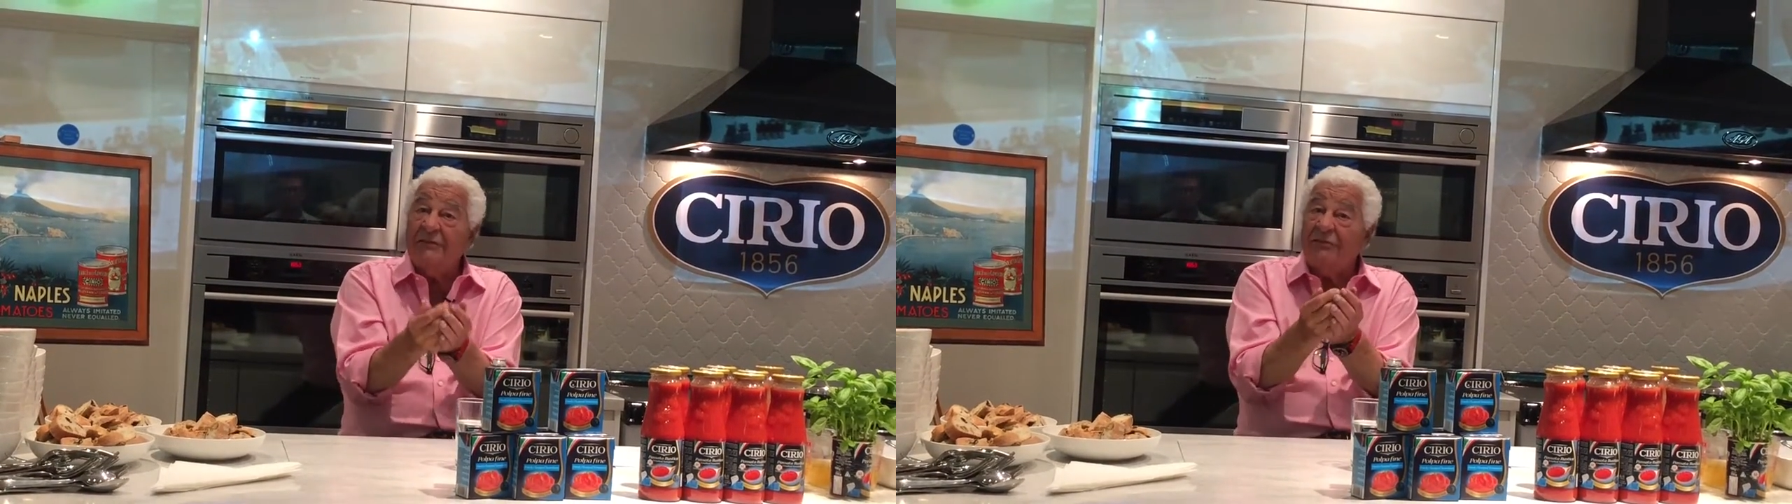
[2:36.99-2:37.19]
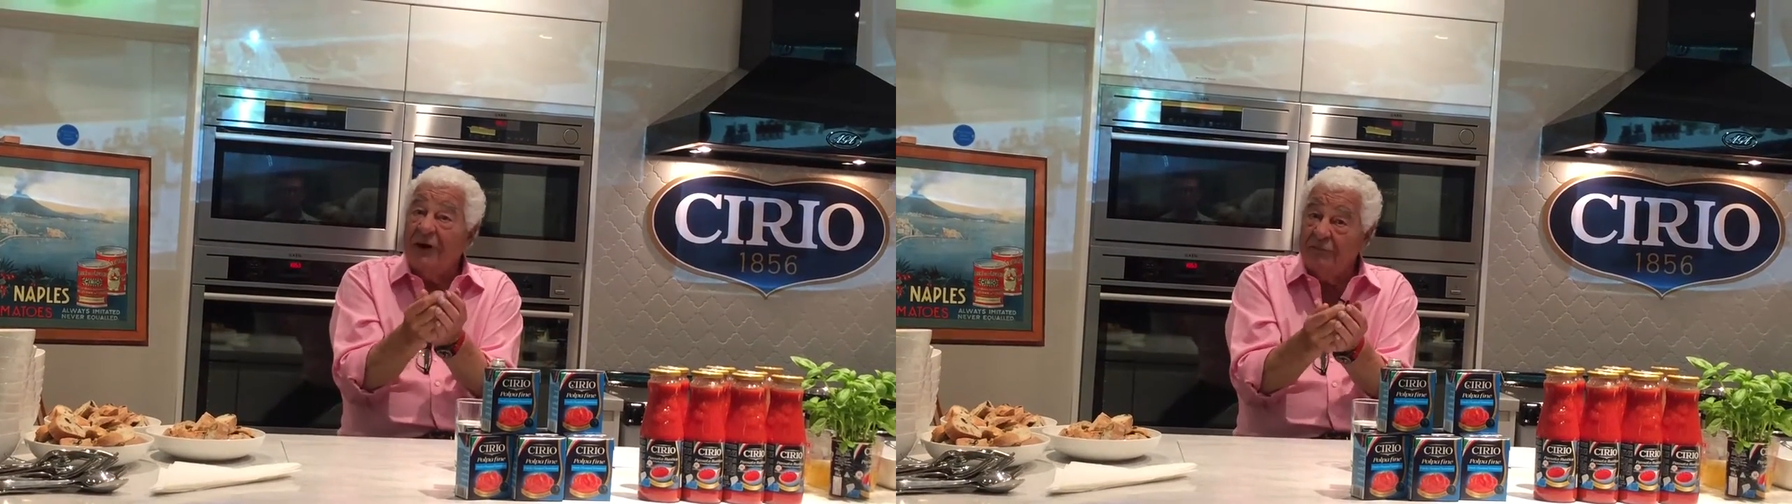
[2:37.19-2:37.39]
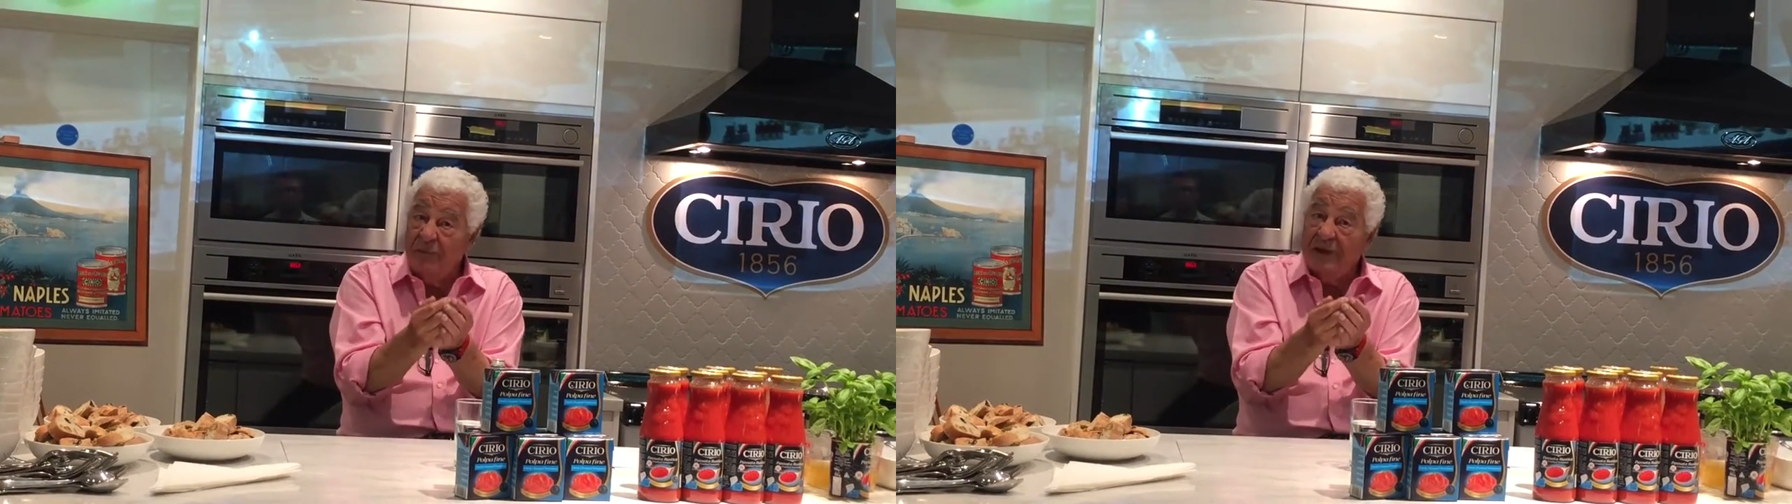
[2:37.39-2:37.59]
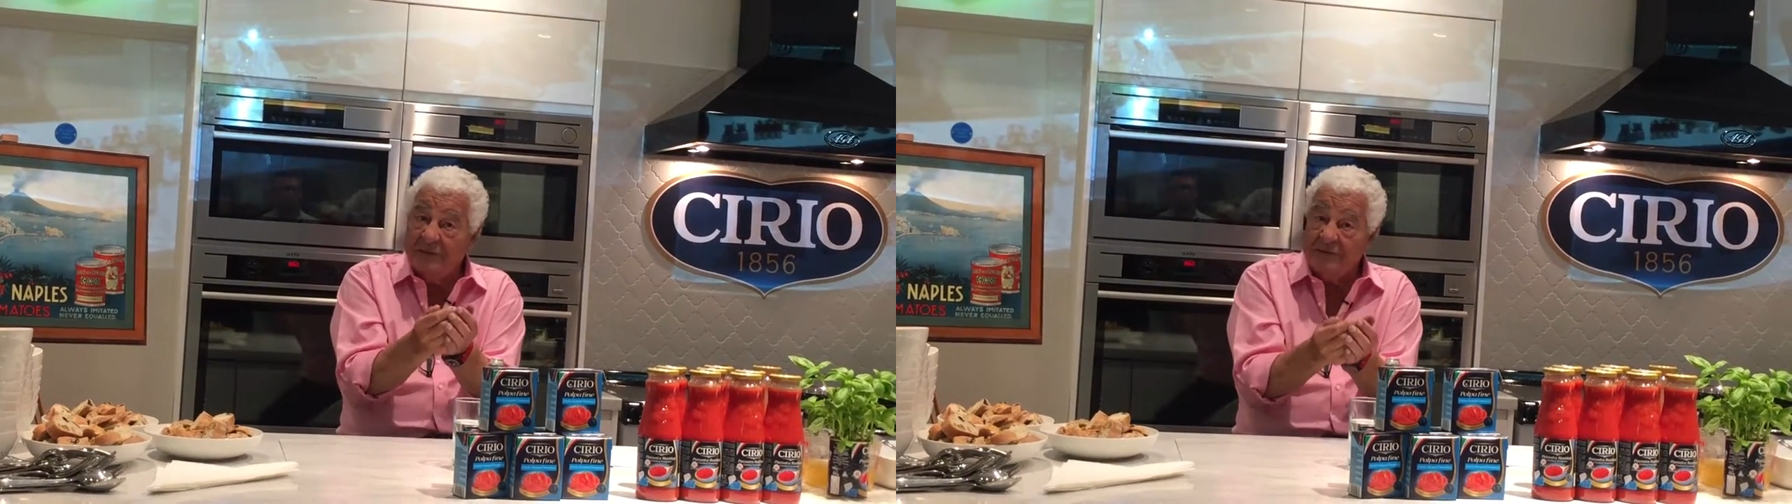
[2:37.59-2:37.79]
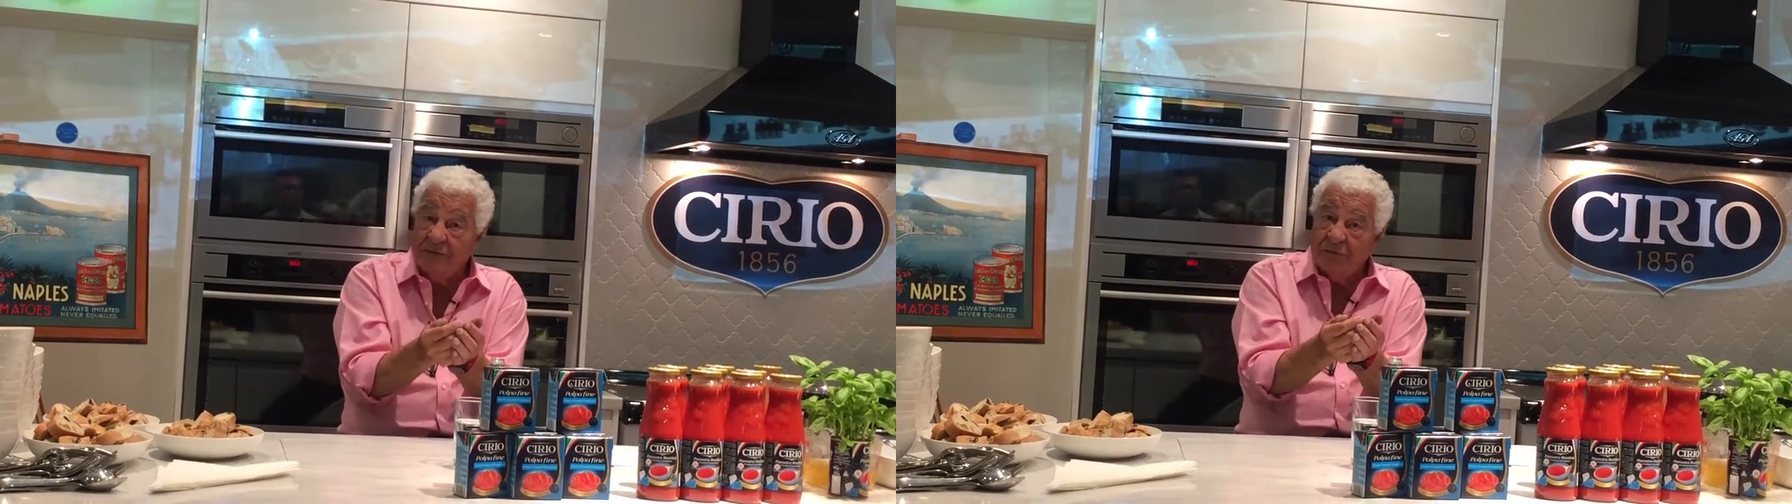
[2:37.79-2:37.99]
the 5
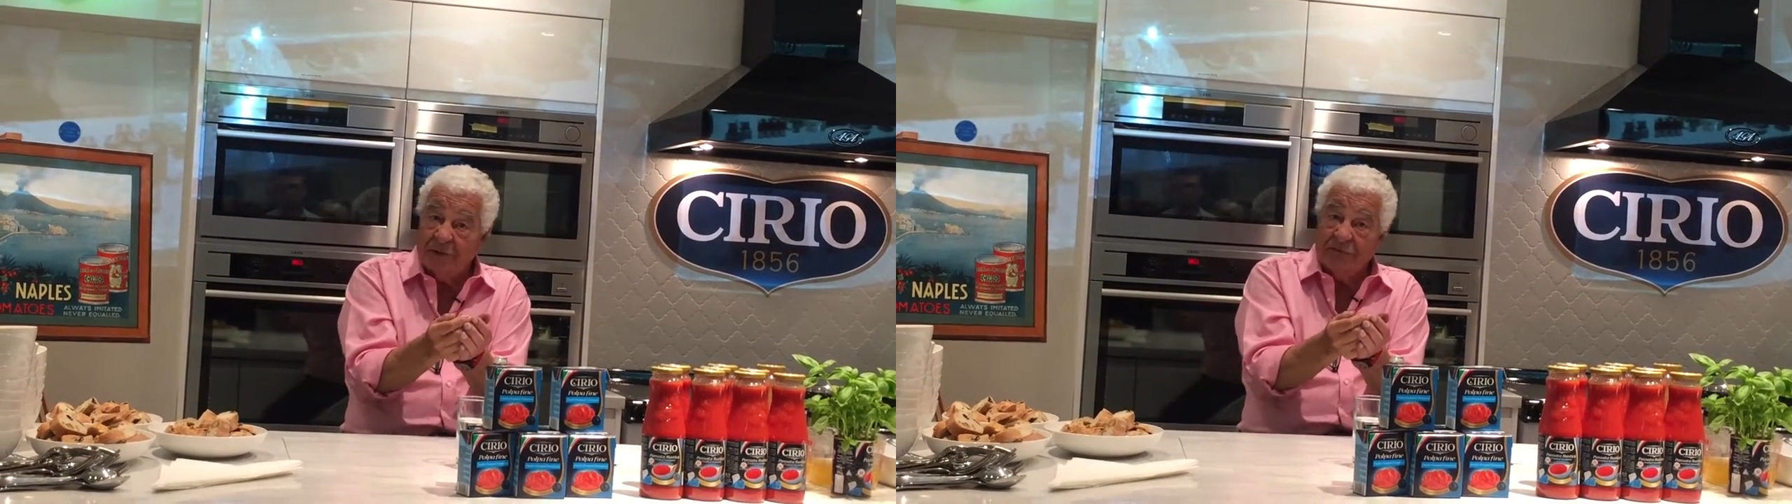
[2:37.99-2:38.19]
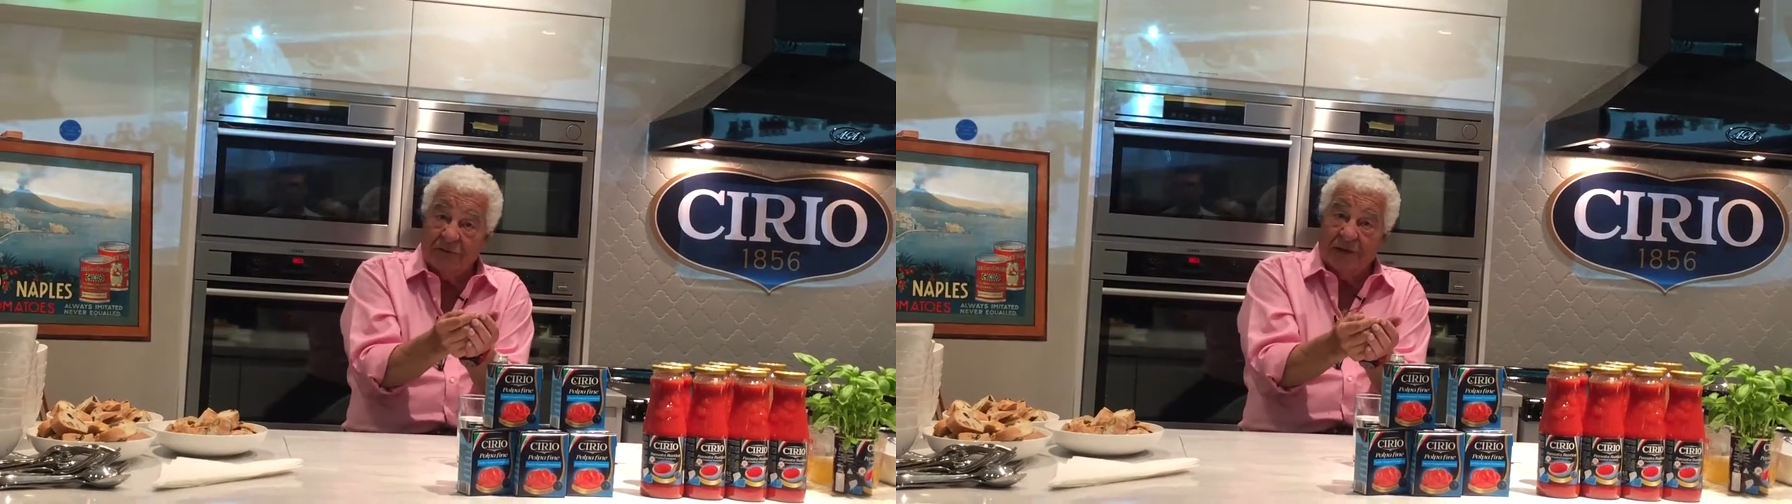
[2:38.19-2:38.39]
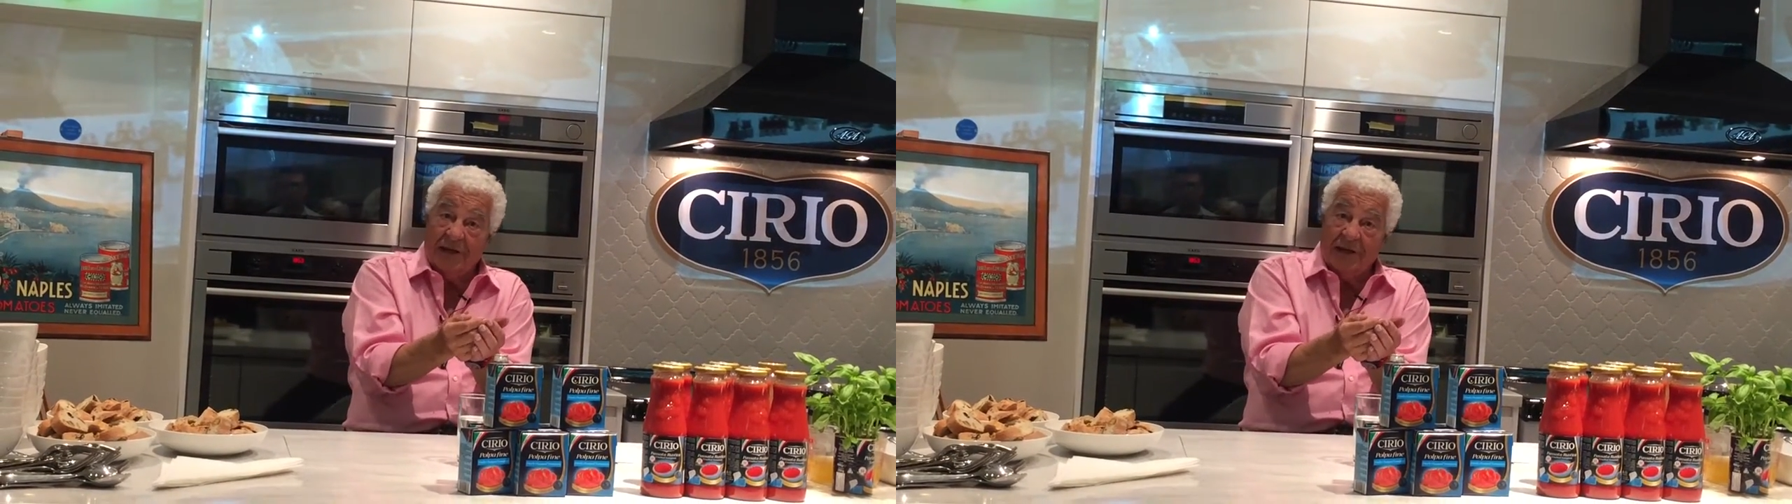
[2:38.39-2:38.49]
minutes you need for